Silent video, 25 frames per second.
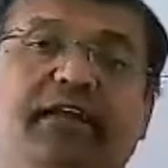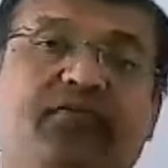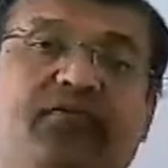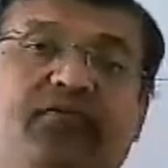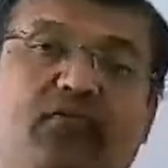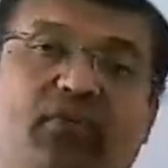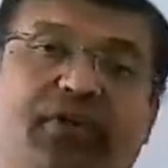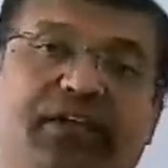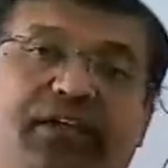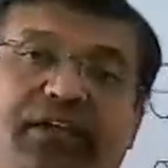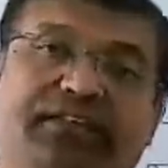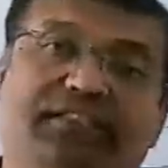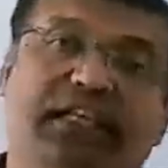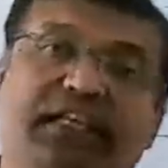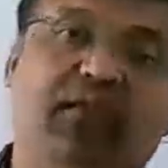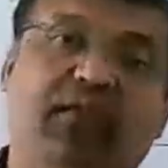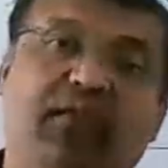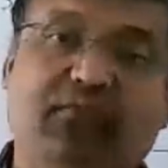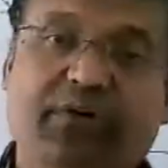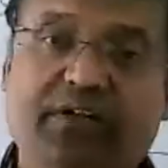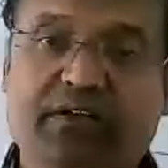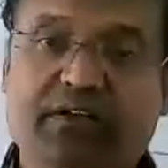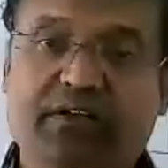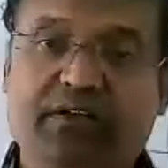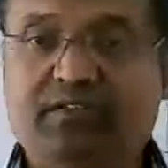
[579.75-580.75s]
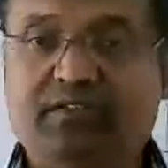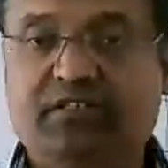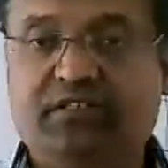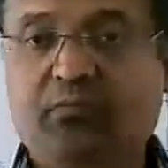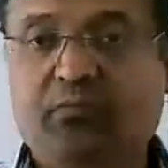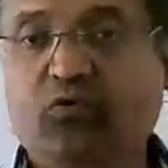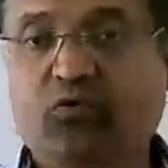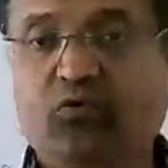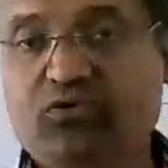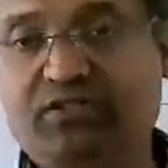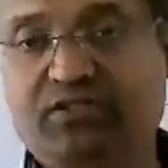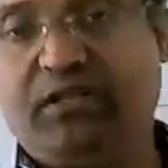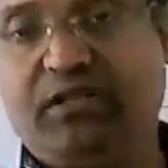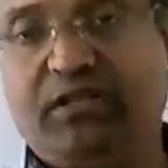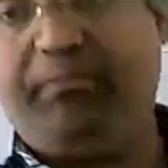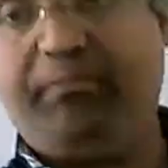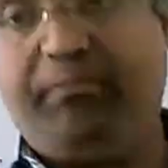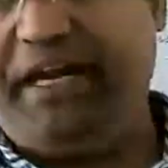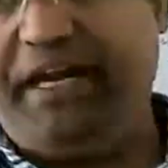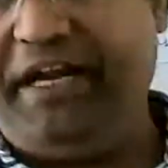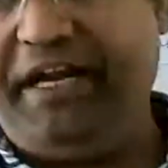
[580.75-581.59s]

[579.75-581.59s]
Means that, for example,